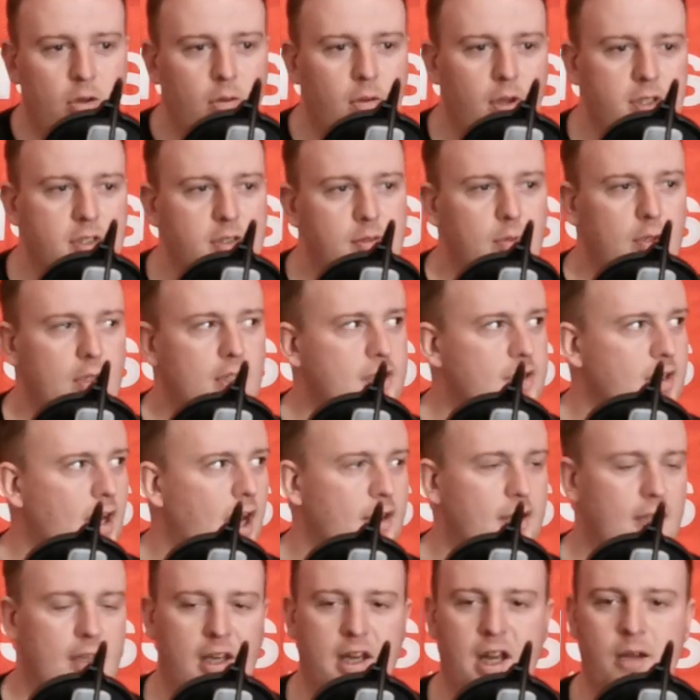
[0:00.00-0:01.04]
Go actually, well, the
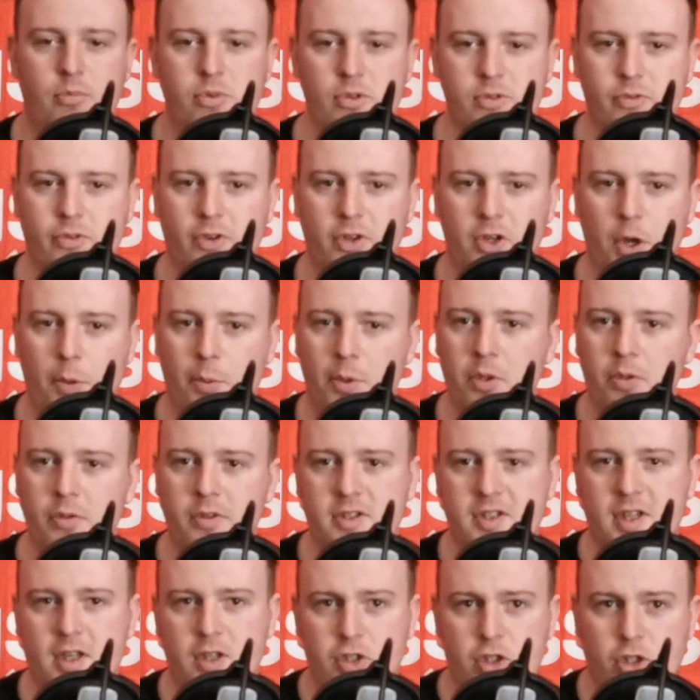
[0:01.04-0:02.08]
side that they had was phenomenal. The
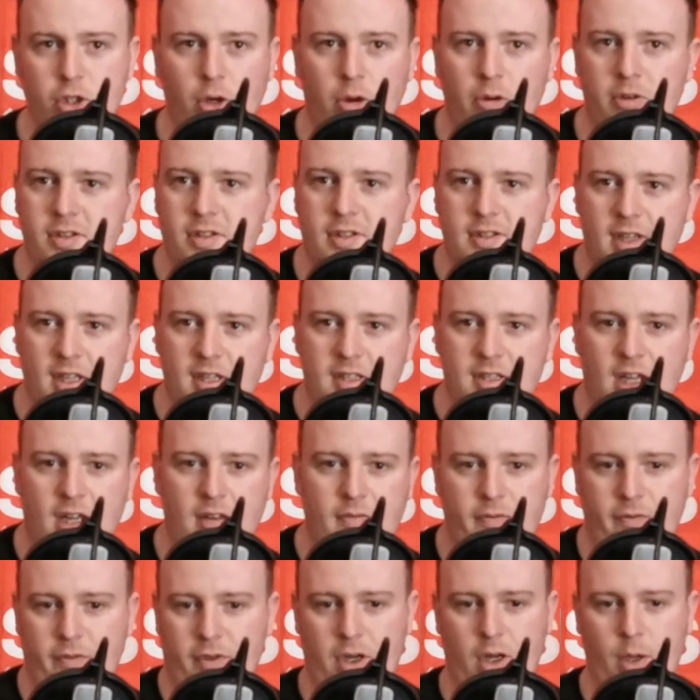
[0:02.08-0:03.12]
Centurions yeah. at City had
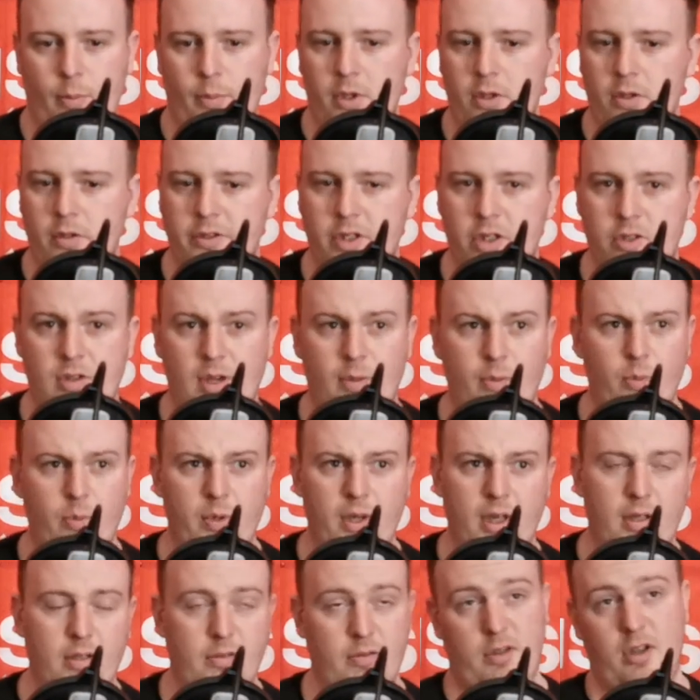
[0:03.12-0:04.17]
phenomenal. The treble
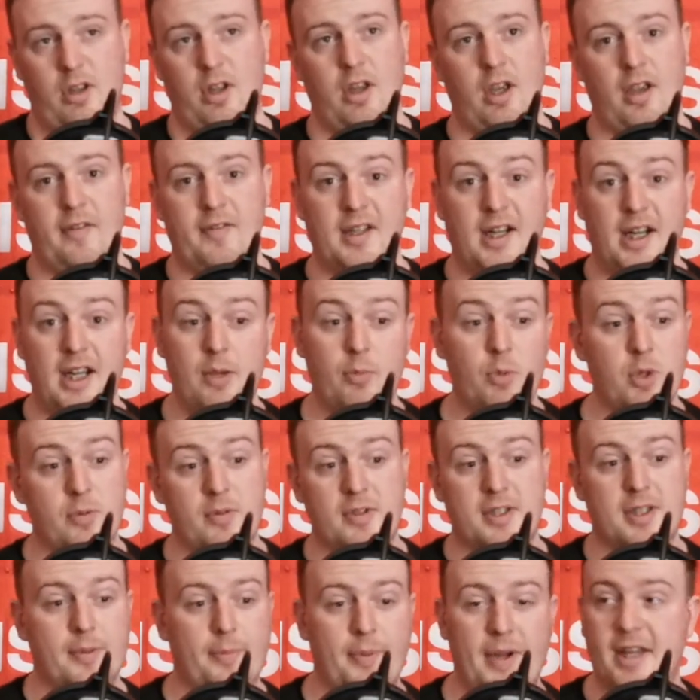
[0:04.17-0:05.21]
winning of United, which
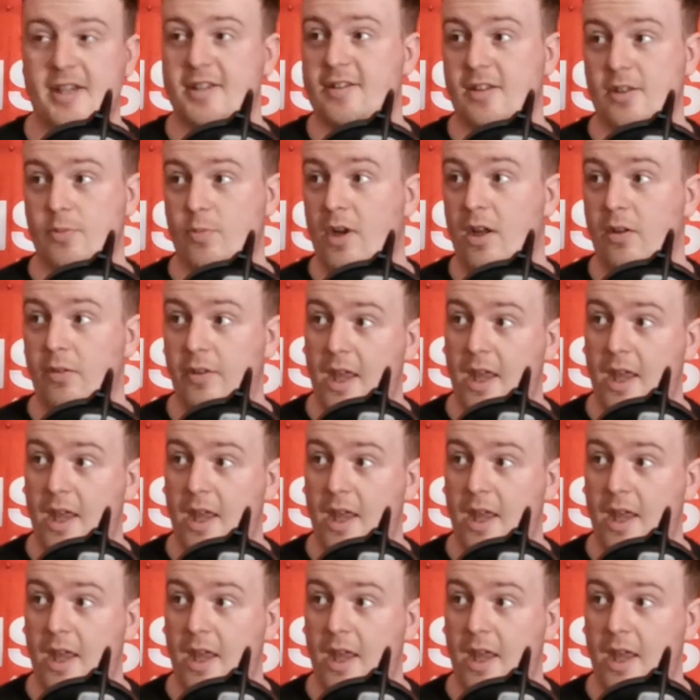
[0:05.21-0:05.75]
was surpassed as well.